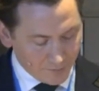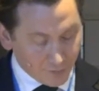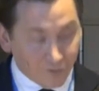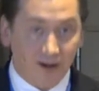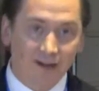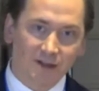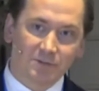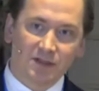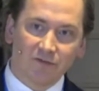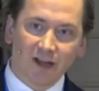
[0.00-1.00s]
to finding a
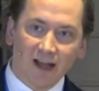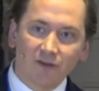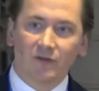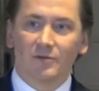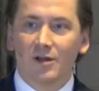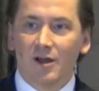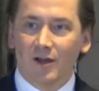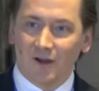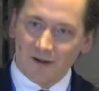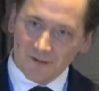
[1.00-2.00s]
specific answer
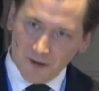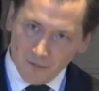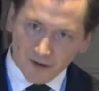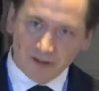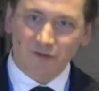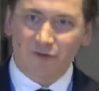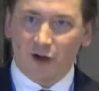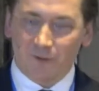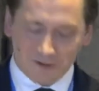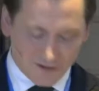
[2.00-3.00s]
among the
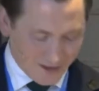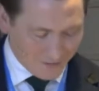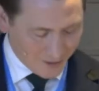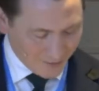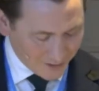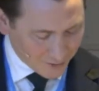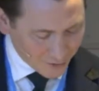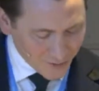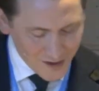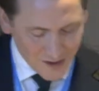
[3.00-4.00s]
different options that I'll get back
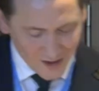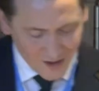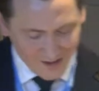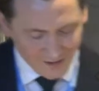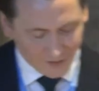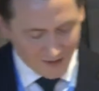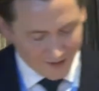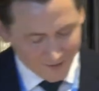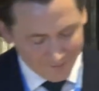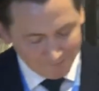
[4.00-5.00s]
to in a
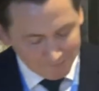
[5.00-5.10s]
second.